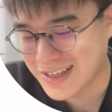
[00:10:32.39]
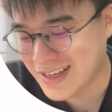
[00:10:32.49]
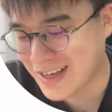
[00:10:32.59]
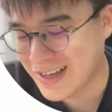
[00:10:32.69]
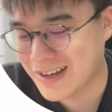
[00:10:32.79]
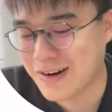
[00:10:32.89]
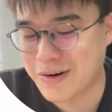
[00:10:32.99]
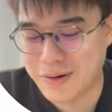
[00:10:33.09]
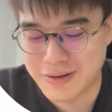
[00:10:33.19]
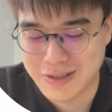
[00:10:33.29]
Okay,
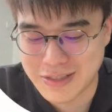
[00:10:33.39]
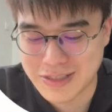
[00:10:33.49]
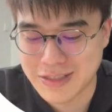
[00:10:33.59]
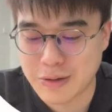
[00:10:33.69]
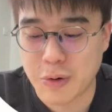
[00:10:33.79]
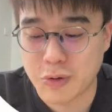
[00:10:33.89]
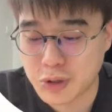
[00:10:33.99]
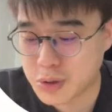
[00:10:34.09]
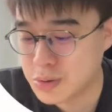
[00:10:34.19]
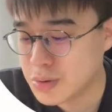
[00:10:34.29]
or your teacher didn't go
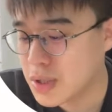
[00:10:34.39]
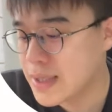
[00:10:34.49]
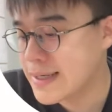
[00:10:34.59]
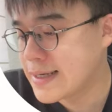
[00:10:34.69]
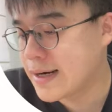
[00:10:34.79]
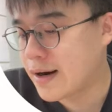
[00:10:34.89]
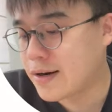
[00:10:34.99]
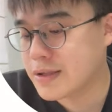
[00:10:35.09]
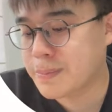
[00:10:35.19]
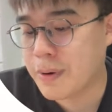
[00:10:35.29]
through
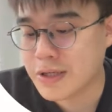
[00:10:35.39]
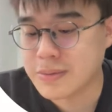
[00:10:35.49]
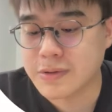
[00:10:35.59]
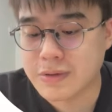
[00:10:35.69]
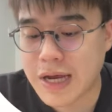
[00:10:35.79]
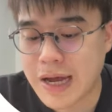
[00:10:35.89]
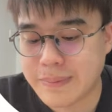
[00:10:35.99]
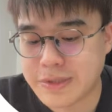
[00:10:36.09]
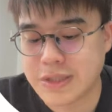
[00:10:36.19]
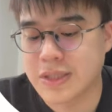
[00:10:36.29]
all the possible
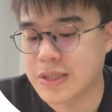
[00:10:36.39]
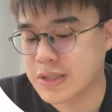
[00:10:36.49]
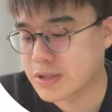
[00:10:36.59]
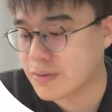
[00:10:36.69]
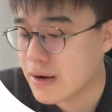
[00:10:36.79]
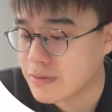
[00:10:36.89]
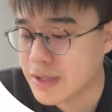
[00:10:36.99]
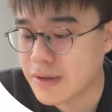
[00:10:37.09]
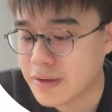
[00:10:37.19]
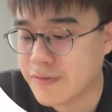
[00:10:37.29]
types
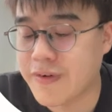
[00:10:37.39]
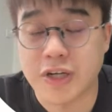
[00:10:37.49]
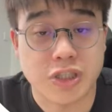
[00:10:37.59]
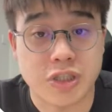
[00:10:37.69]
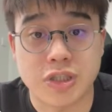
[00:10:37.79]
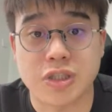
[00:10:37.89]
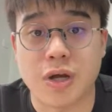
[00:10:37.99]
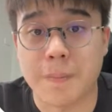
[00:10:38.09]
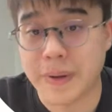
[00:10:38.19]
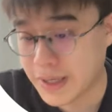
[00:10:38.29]
surrounding the functions
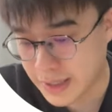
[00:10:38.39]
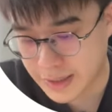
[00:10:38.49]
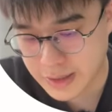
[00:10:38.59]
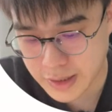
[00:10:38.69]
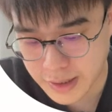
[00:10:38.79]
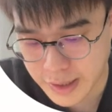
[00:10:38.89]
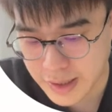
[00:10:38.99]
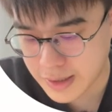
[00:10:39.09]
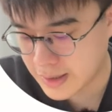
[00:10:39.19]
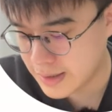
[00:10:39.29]
topic. Okay,